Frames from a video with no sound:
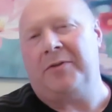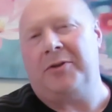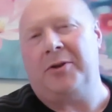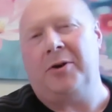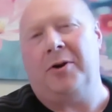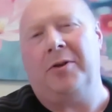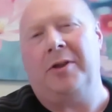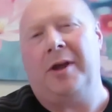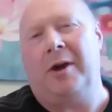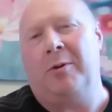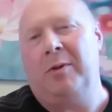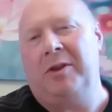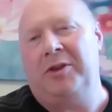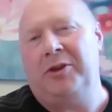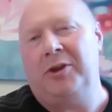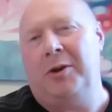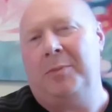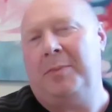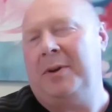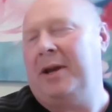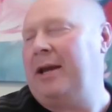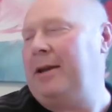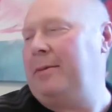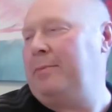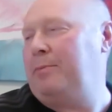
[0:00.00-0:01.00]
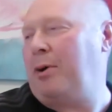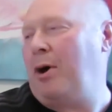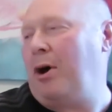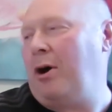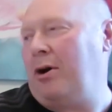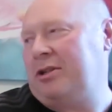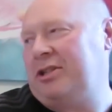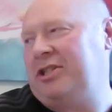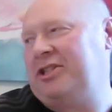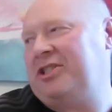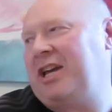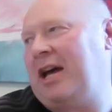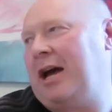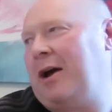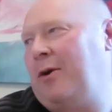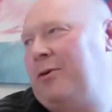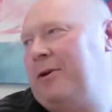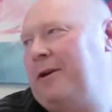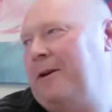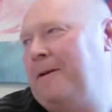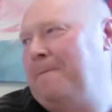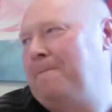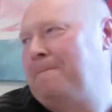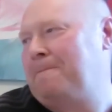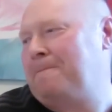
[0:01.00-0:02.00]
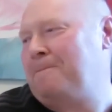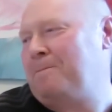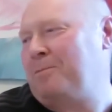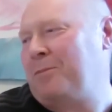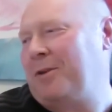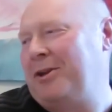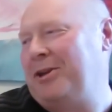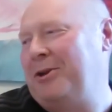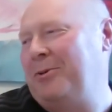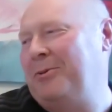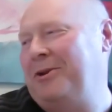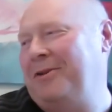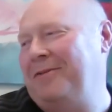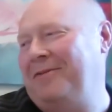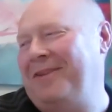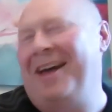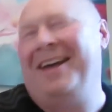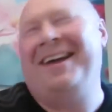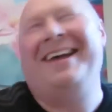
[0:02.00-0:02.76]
have thought, though, with you being part Italian, you would